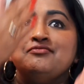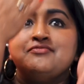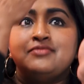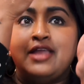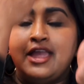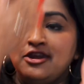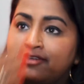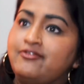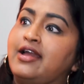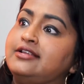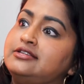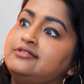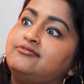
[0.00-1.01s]
the end of
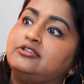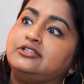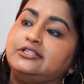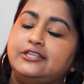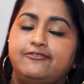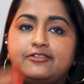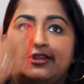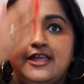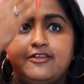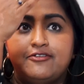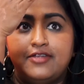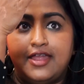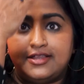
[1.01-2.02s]
1947, they
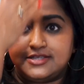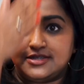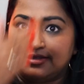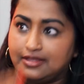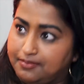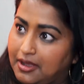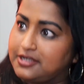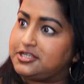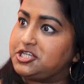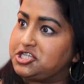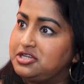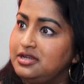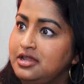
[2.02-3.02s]
create the
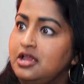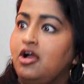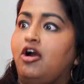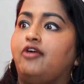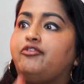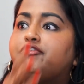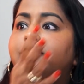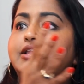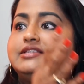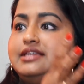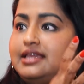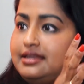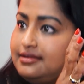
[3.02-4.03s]
partition of
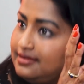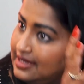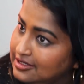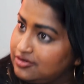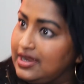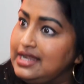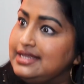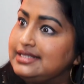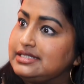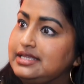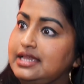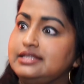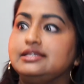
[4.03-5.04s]
creating an Israeli
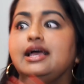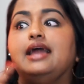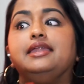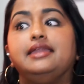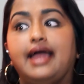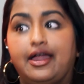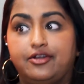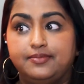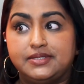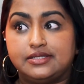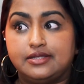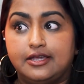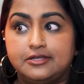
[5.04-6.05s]
state and an Arab
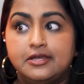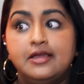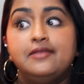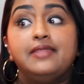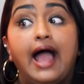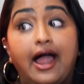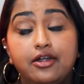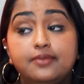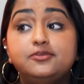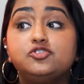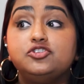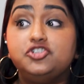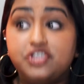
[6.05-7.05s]
state. The
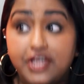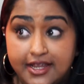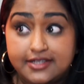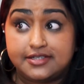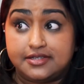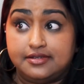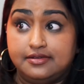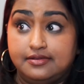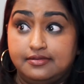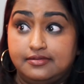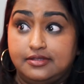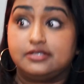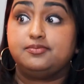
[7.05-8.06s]
Arabs reject
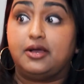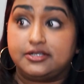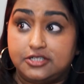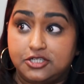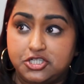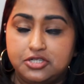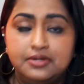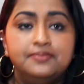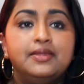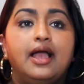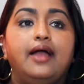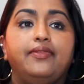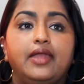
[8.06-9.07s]
this partition,
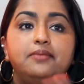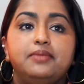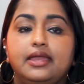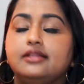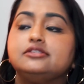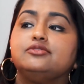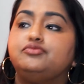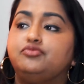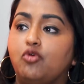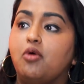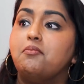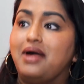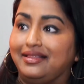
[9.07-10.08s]
and then begins a
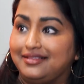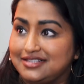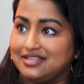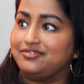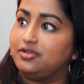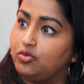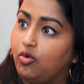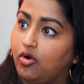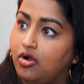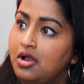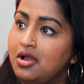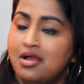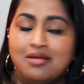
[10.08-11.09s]
4-month civil
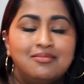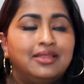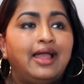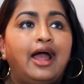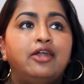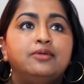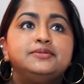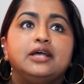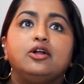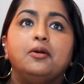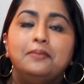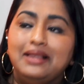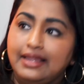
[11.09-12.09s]
war. And the
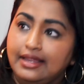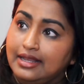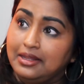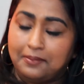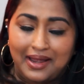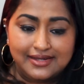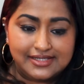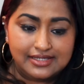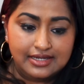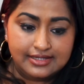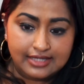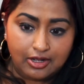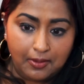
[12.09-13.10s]

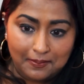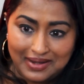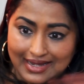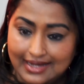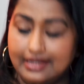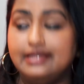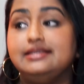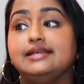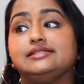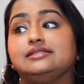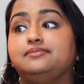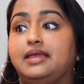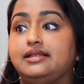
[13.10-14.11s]
Palestinians are completely
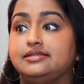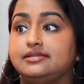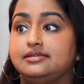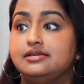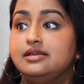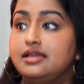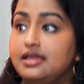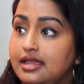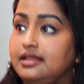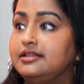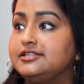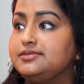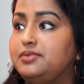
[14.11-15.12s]
decimated
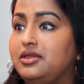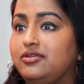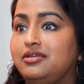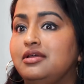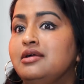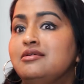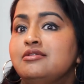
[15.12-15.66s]
in this period.